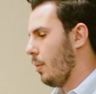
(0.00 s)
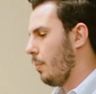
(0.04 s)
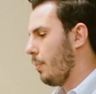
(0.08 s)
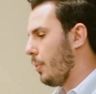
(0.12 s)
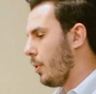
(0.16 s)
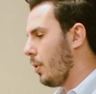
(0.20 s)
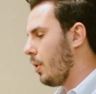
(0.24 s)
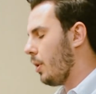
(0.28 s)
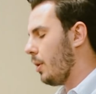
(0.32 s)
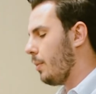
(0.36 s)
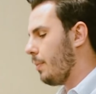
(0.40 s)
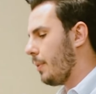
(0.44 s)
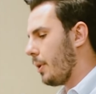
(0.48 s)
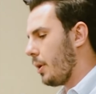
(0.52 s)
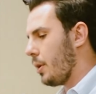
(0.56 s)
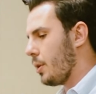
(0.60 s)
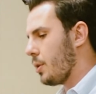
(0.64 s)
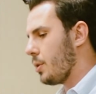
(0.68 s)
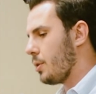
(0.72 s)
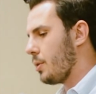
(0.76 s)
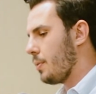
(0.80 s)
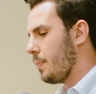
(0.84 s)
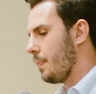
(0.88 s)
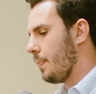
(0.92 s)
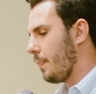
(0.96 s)
purely
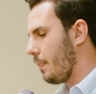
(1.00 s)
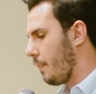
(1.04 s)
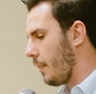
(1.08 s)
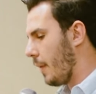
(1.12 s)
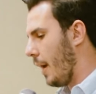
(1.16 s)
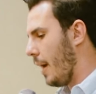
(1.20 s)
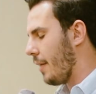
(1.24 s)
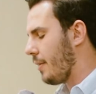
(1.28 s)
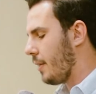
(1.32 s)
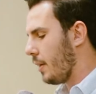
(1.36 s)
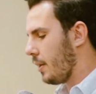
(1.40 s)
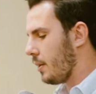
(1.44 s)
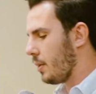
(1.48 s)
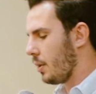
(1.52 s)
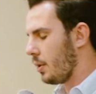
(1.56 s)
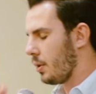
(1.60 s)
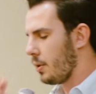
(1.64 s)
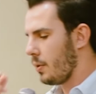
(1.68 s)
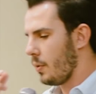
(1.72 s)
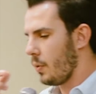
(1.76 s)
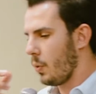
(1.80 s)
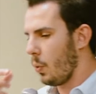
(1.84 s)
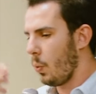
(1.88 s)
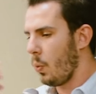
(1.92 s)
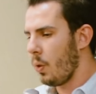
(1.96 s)
because I think
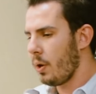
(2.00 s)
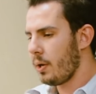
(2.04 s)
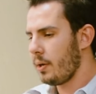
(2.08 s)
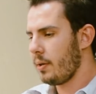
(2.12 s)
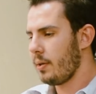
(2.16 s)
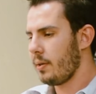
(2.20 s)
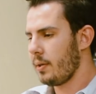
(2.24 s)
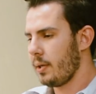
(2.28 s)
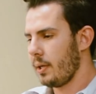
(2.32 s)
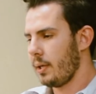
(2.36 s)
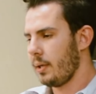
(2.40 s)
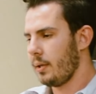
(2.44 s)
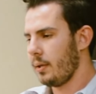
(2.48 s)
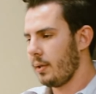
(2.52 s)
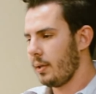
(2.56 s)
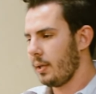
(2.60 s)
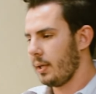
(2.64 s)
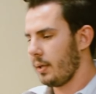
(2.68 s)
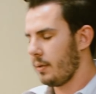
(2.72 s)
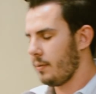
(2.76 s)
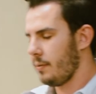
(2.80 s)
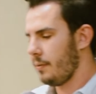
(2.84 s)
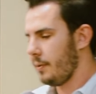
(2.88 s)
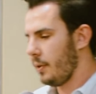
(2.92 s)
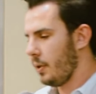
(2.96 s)
that the one thing
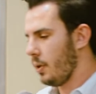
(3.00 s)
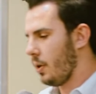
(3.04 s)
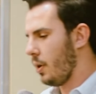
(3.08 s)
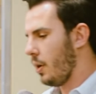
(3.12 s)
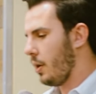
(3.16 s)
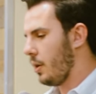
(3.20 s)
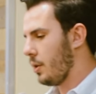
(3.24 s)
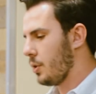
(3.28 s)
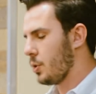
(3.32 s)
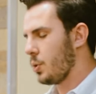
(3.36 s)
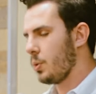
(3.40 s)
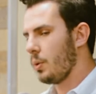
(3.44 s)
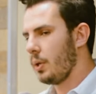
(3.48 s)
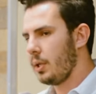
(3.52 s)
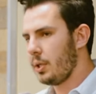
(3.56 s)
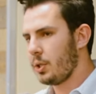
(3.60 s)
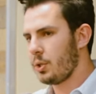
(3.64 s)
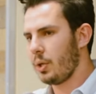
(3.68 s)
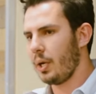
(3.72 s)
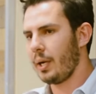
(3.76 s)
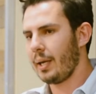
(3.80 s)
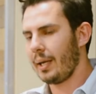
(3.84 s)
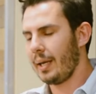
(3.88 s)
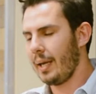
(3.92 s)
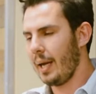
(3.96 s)
that VR is really
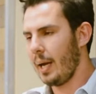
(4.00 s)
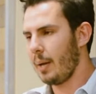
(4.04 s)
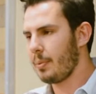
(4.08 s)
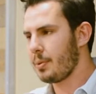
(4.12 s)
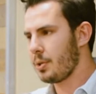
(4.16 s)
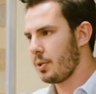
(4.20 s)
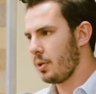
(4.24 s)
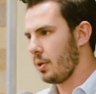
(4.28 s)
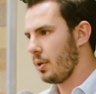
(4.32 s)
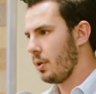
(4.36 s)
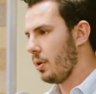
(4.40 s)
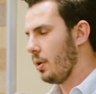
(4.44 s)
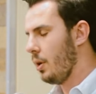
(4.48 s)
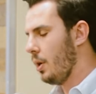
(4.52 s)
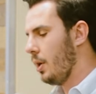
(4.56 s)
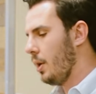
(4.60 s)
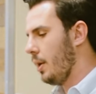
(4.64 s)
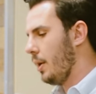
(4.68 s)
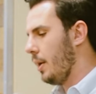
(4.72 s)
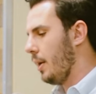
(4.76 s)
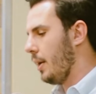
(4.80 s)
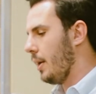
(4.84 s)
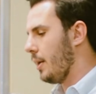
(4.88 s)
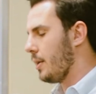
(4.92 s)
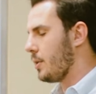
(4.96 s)
trying to capture
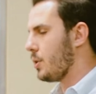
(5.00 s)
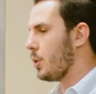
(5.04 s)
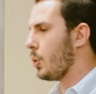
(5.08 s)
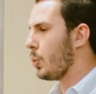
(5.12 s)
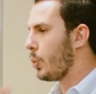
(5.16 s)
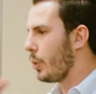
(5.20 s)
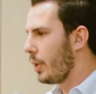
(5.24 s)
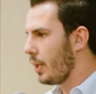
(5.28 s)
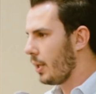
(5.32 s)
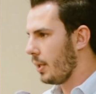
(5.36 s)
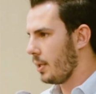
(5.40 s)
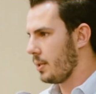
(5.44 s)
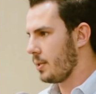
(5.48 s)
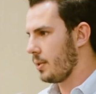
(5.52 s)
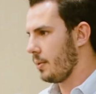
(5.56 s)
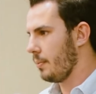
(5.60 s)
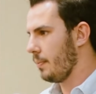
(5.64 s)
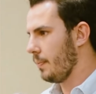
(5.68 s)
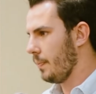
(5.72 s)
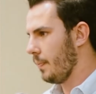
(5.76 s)
is the realism.